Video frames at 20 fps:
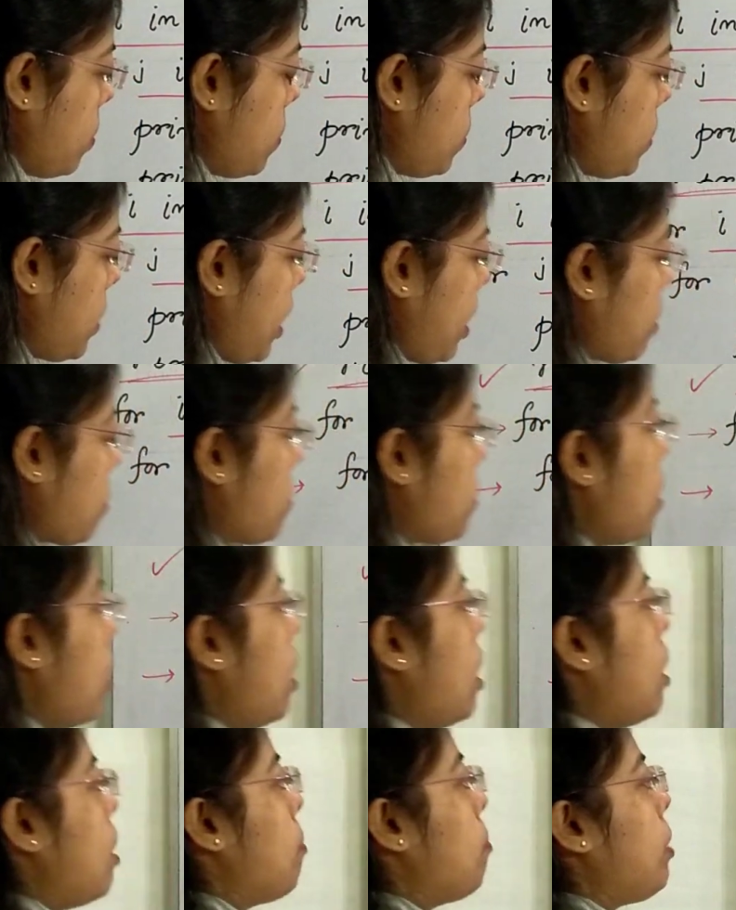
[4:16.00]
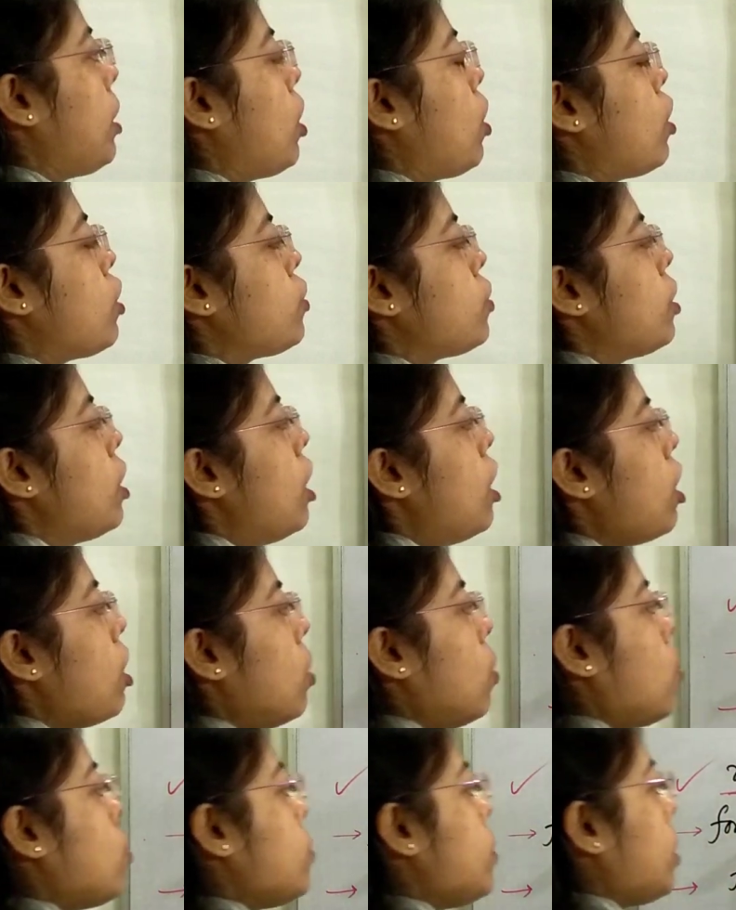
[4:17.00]
6, because
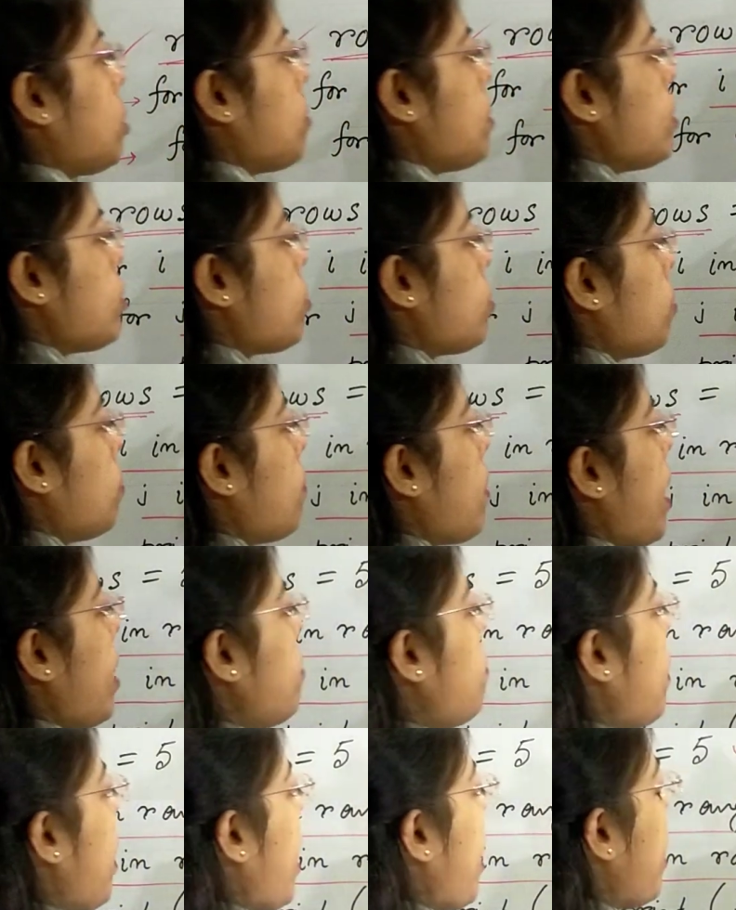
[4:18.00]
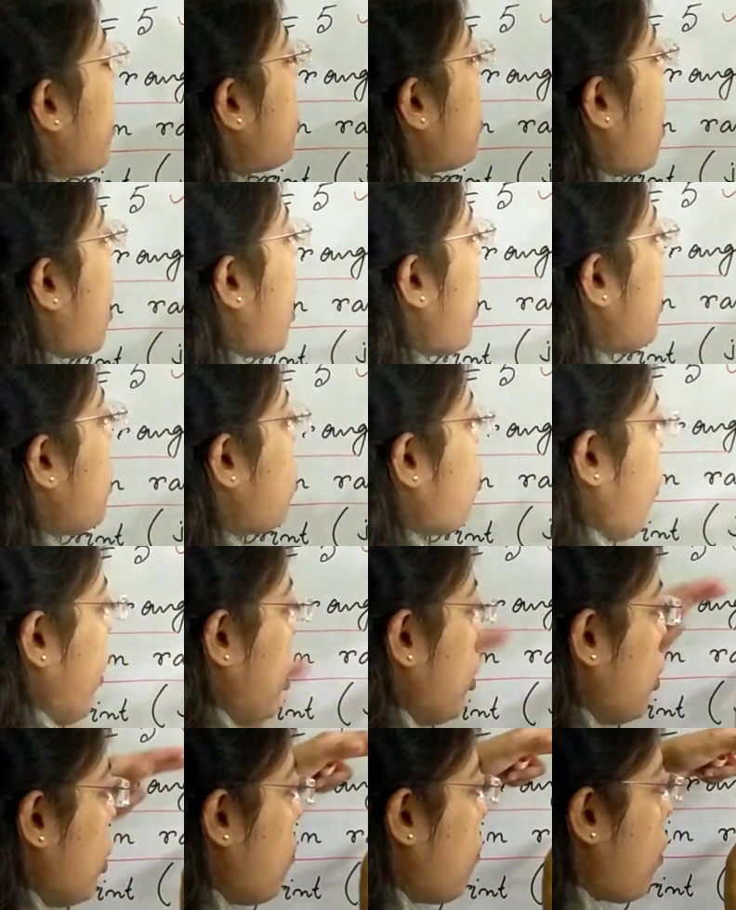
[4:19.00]
rows equals to 5 and I is
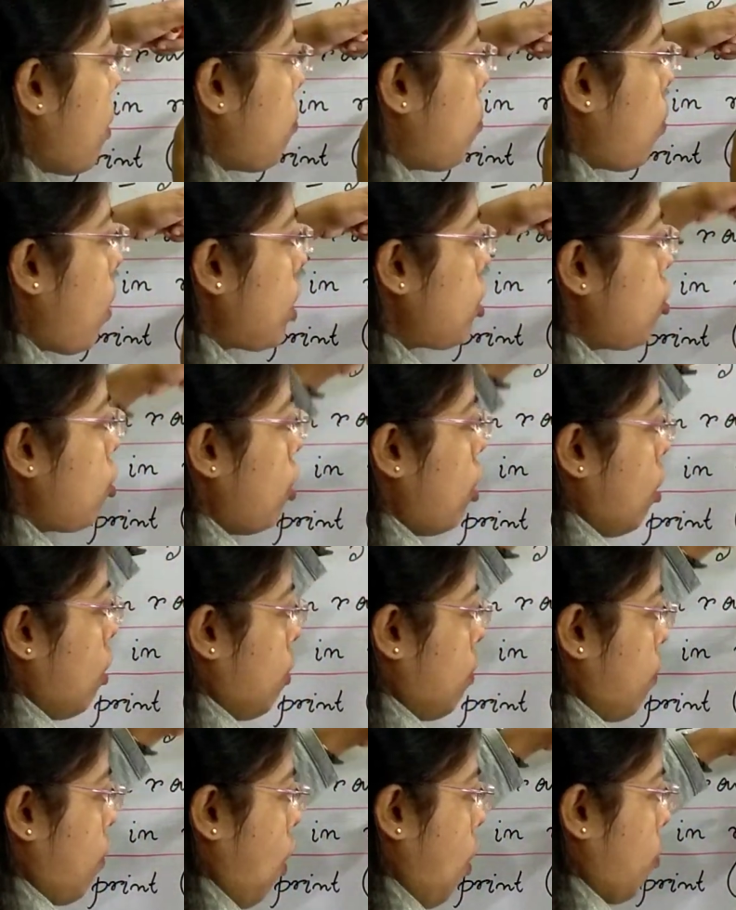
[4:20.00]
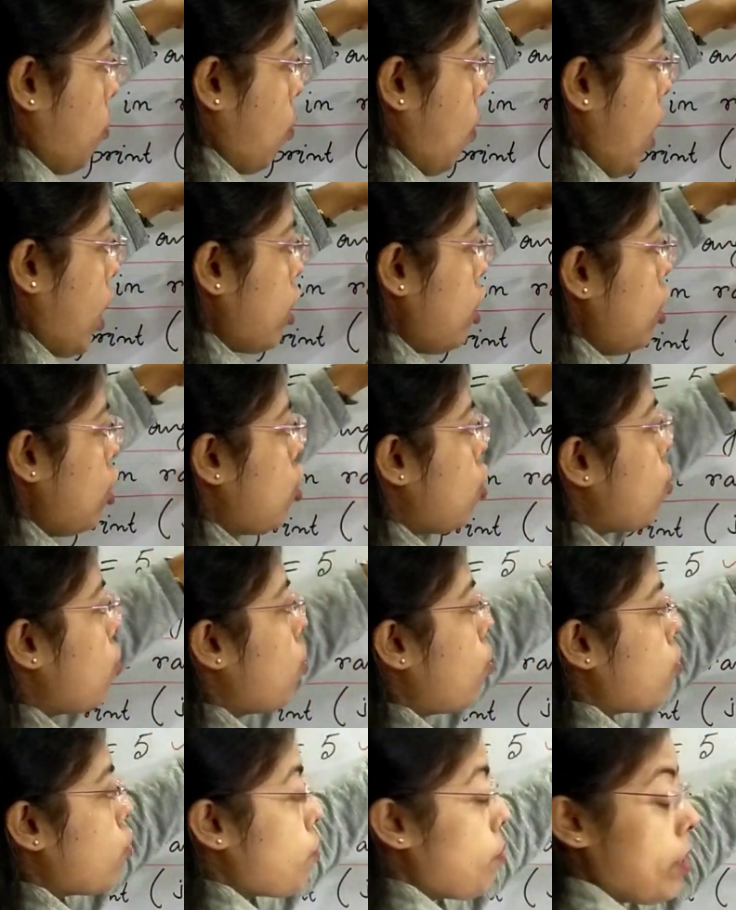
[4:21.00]
ranging from what? From 1
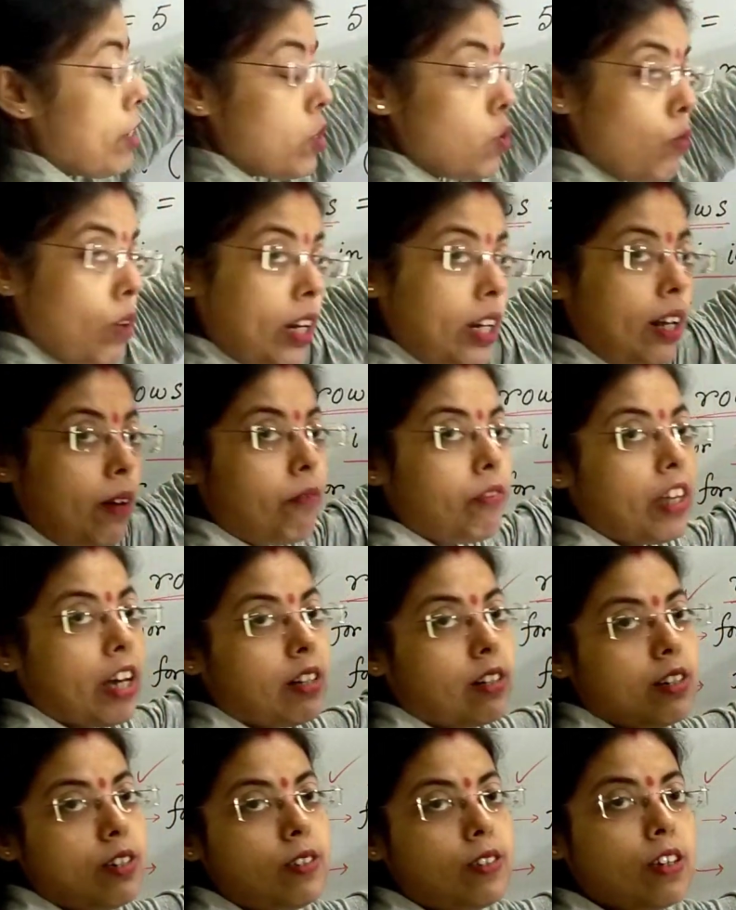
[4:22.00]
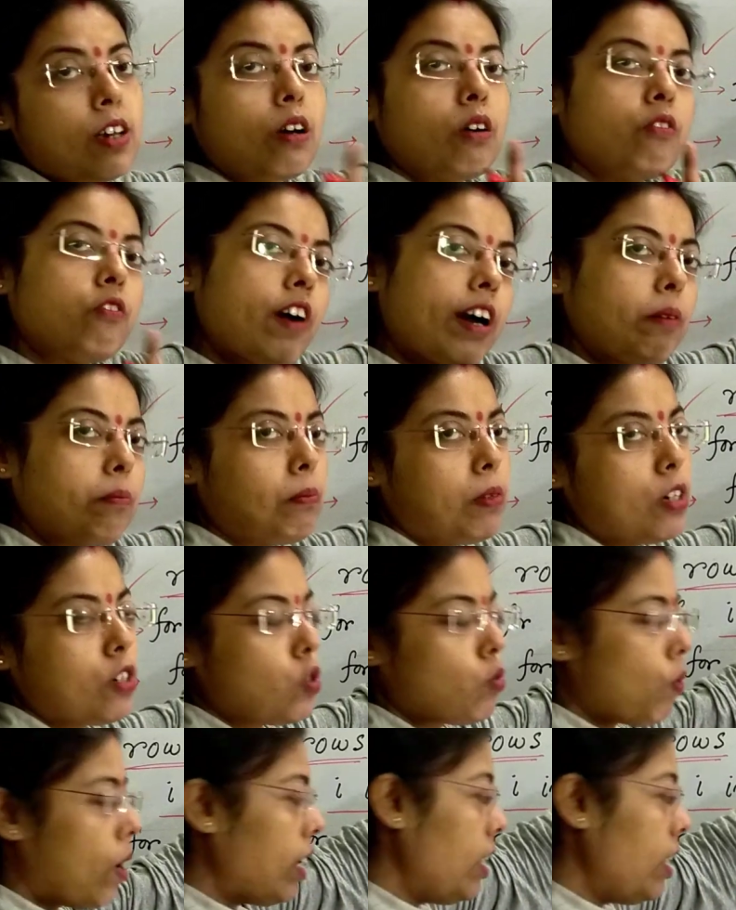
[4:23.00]
to rows plus 1, that is 5 plus